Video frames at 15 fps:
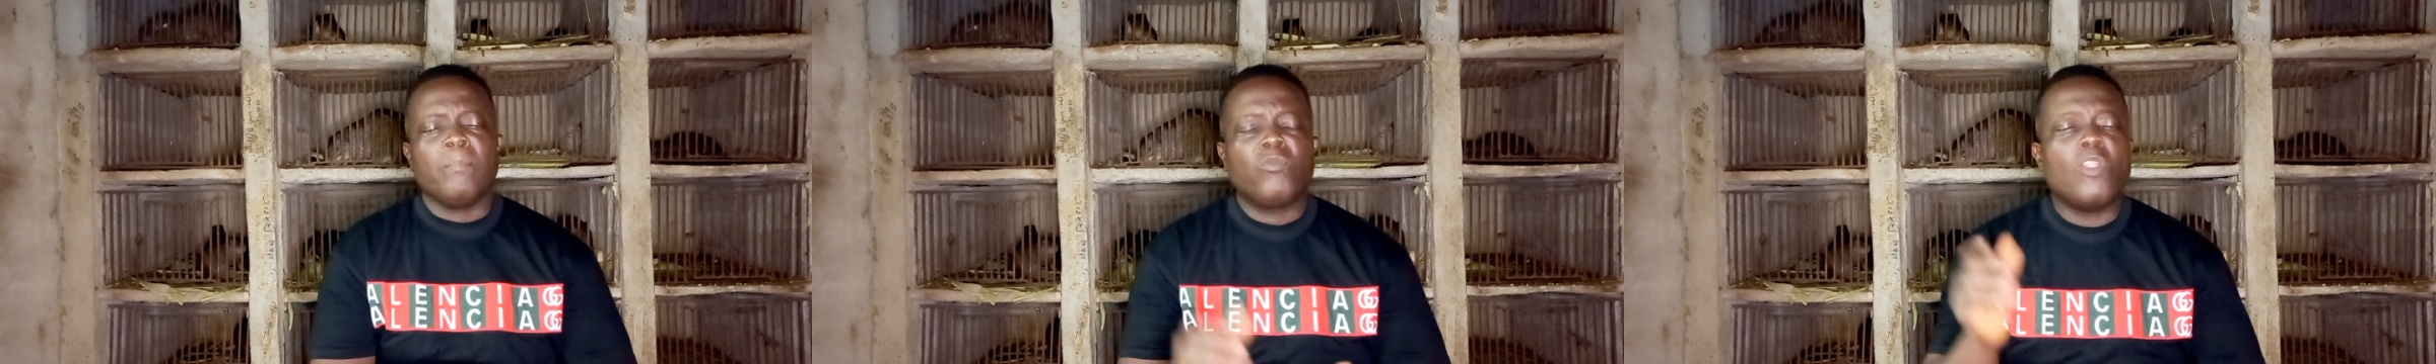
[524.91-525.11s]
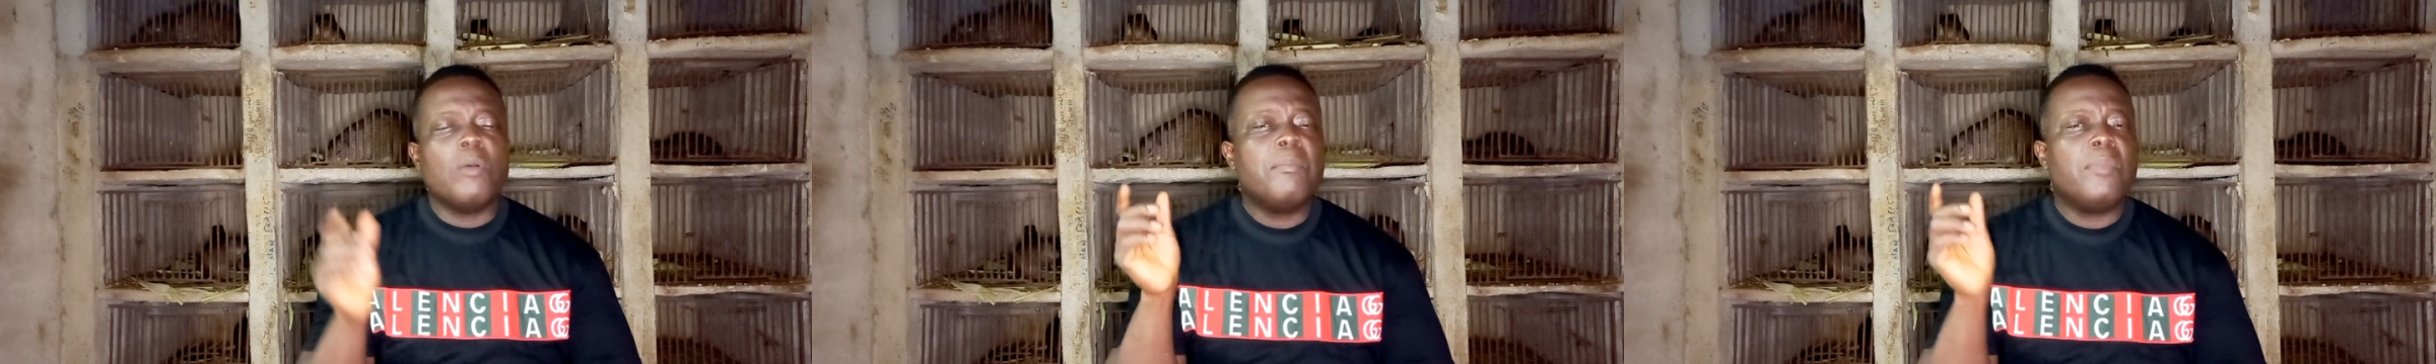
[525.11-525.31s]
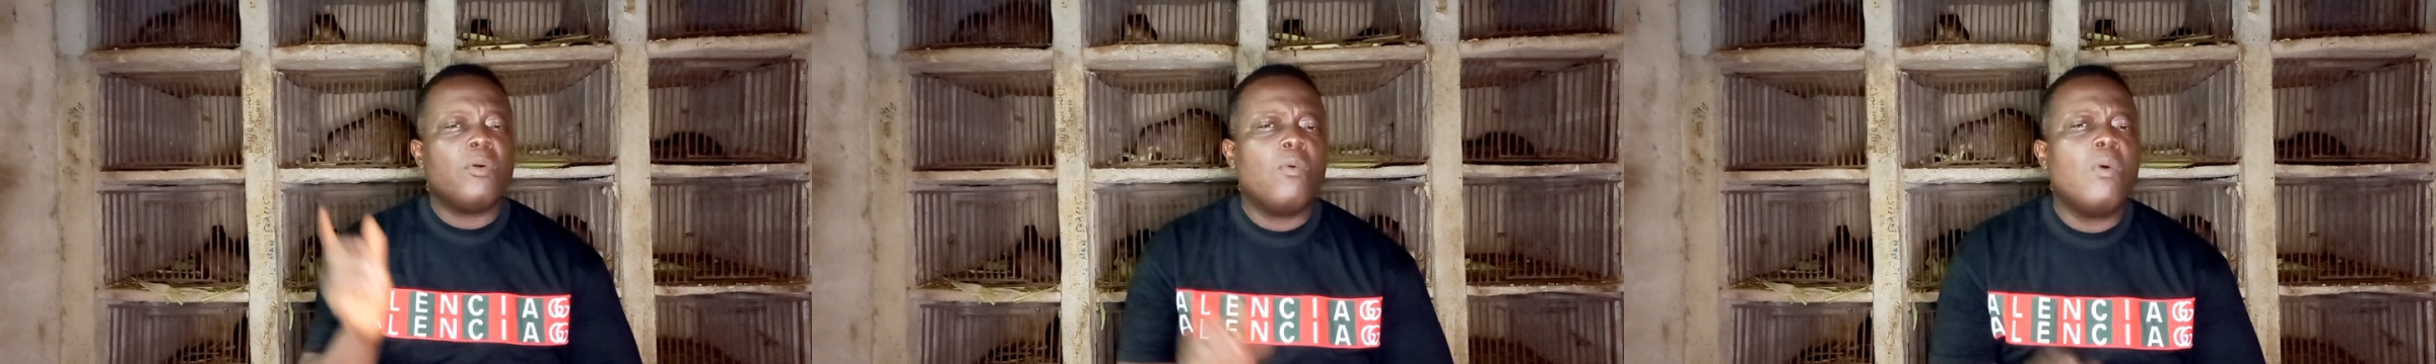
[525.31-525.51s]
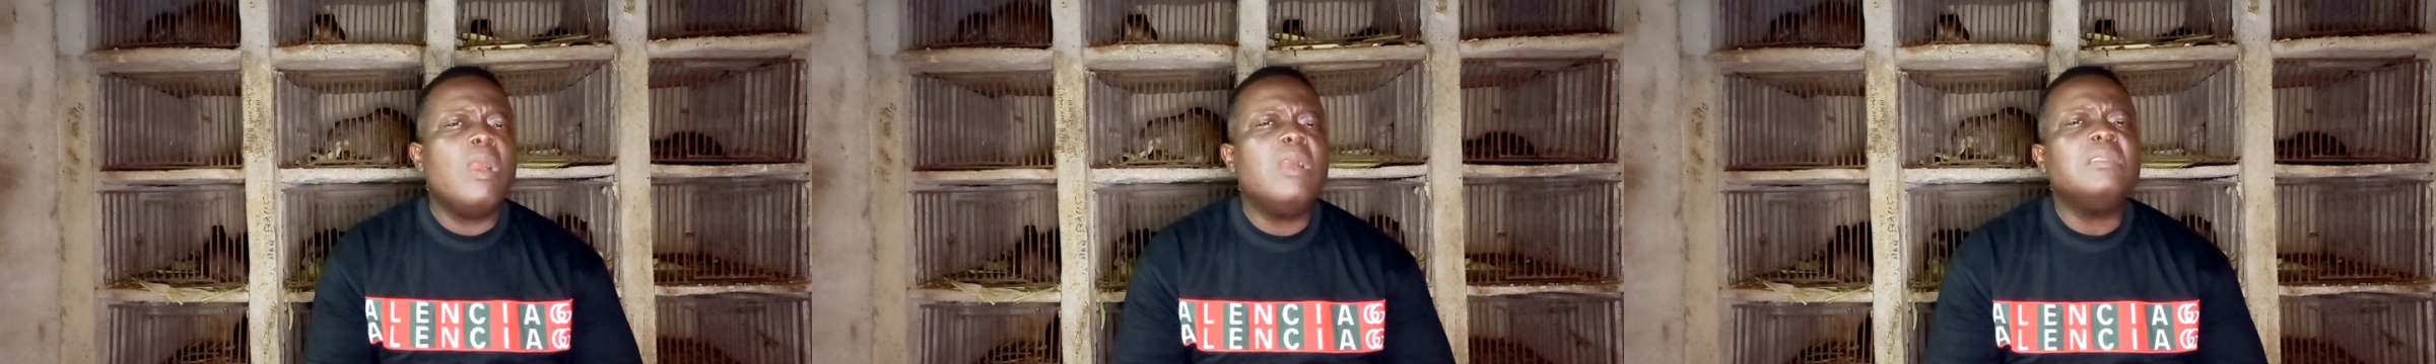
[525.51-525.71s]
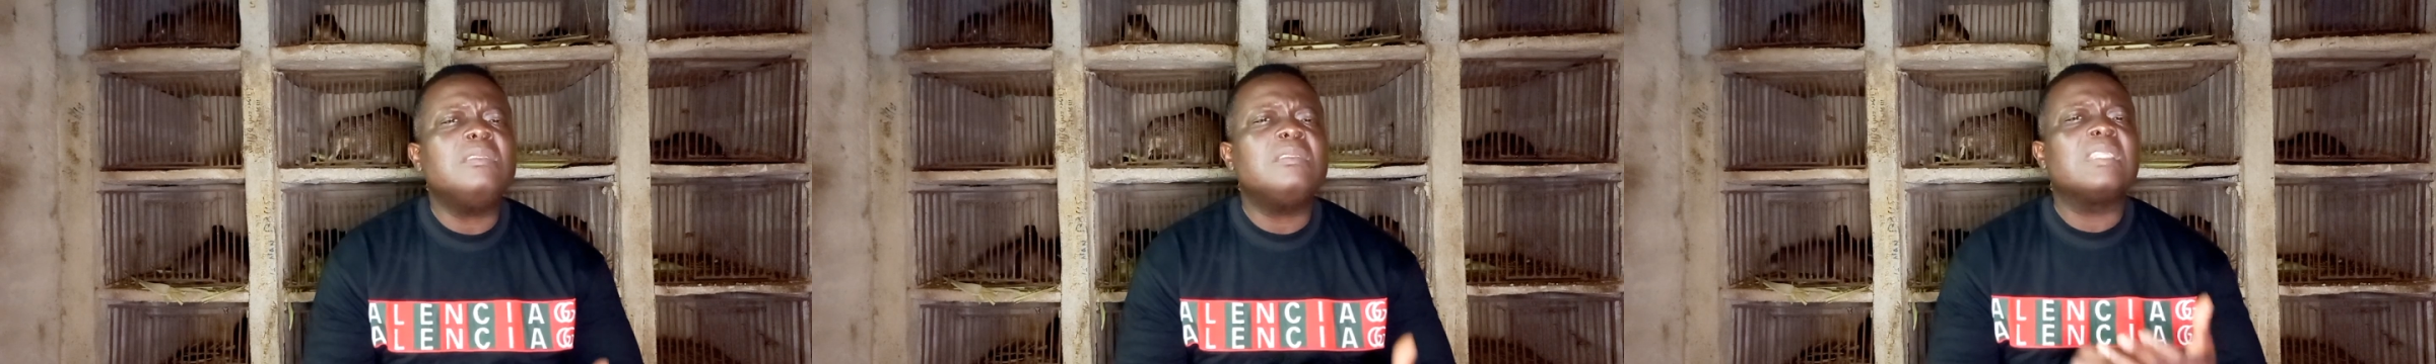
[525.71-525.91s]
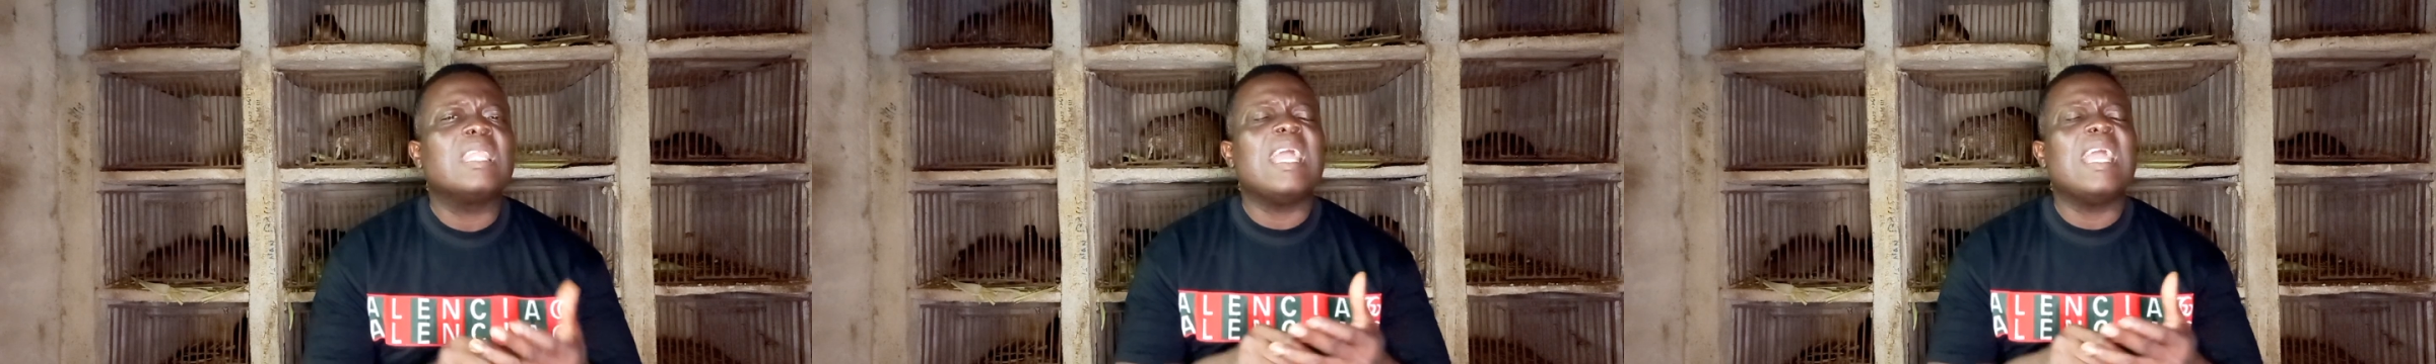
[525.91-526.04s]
Number 1,